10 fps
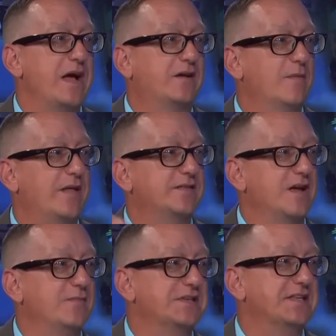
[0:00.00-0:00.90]
back up. By the
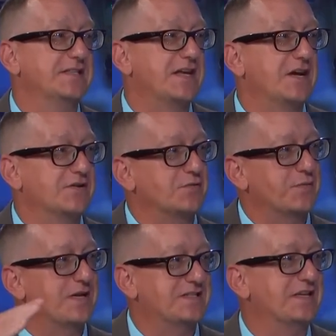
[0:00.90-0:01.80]
time this ends airs, we
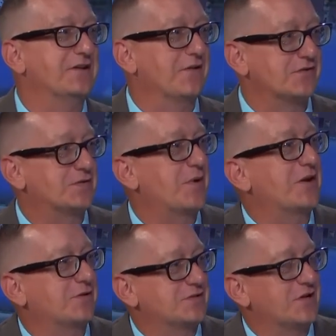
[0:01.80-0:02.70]
may see another
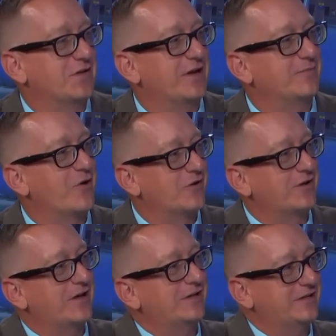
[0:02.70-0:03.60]
spike or so, like
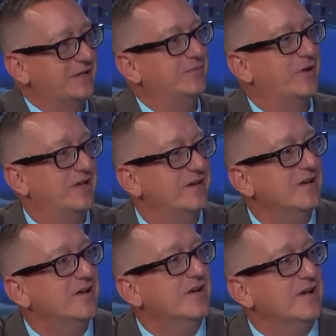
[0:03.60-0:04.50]
Martin County did. But
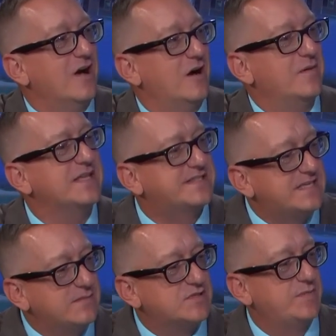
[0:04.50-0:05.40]
um, it
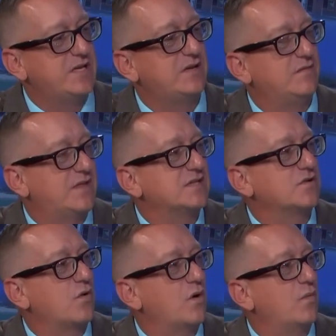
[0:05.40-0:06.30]
seems to be
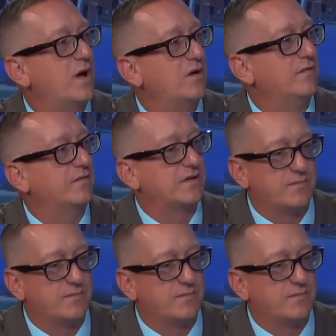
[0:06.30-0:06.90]
things are going well.